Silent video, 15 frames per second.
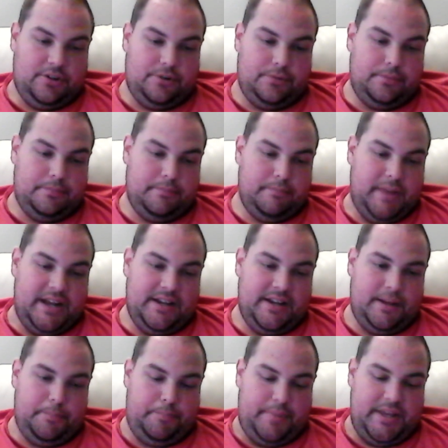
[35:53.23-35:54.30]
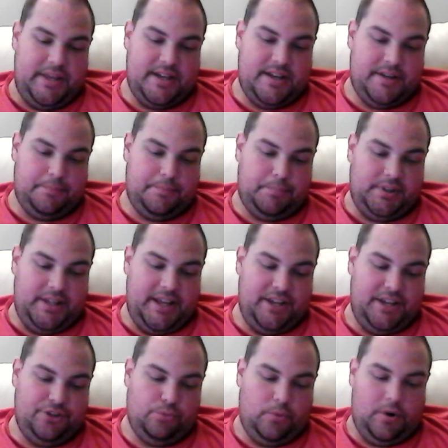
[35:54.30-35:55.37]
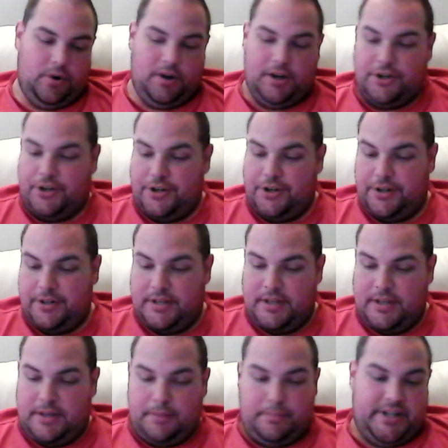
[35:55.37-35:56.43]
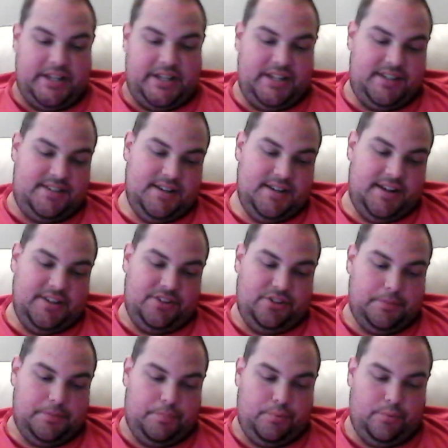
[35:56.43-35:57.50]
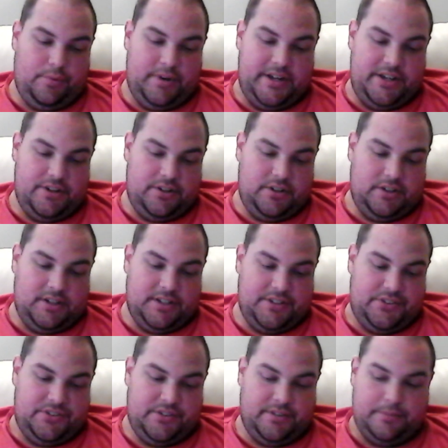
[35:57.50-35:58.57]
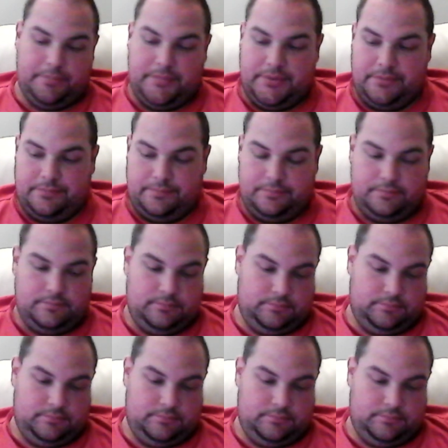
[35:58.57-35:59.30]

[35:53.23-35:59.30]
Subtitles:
So, might not be a planeswalker, but he does look pretty awesome.